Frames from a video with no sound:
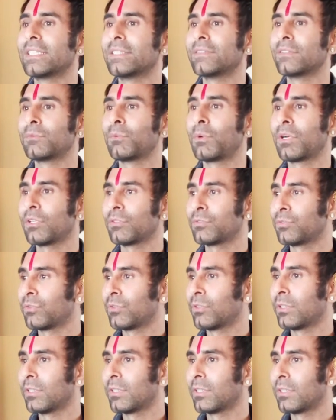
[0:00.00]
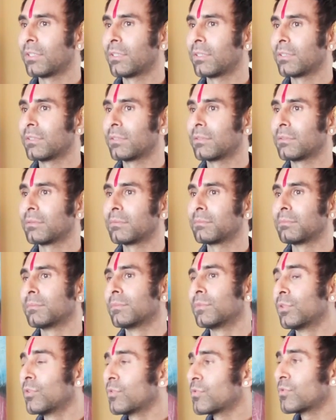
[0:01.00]
there were wonderful
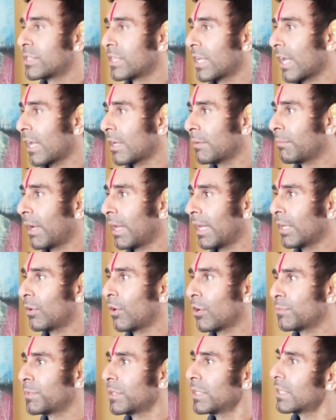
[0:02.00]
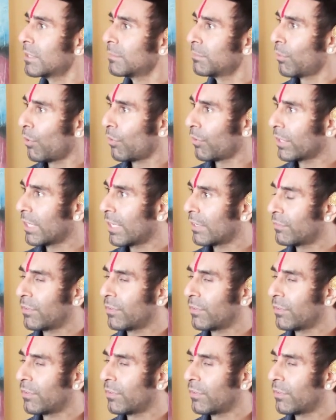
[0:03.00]
moves there, and ballet got me a little boring.